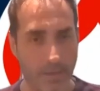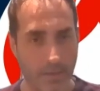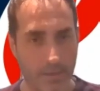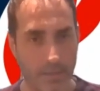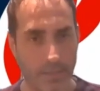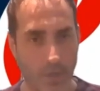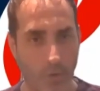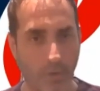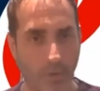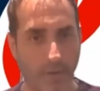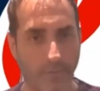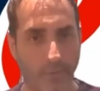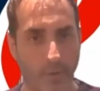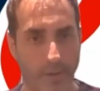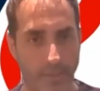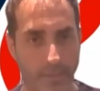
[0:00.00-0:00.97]
the token
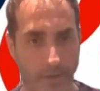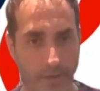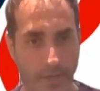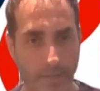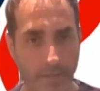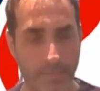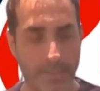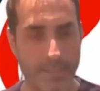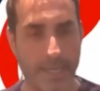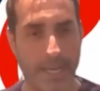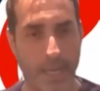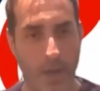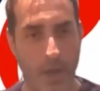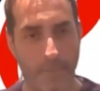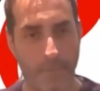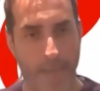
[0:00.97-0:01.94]
for Ethereum, sitting
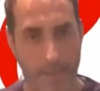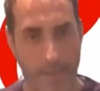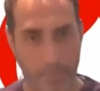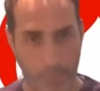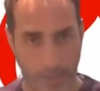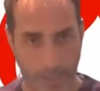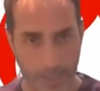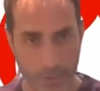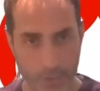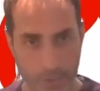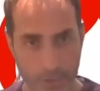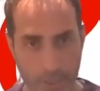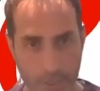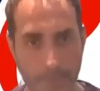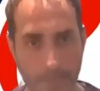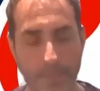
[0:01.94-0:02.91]
on that bridge,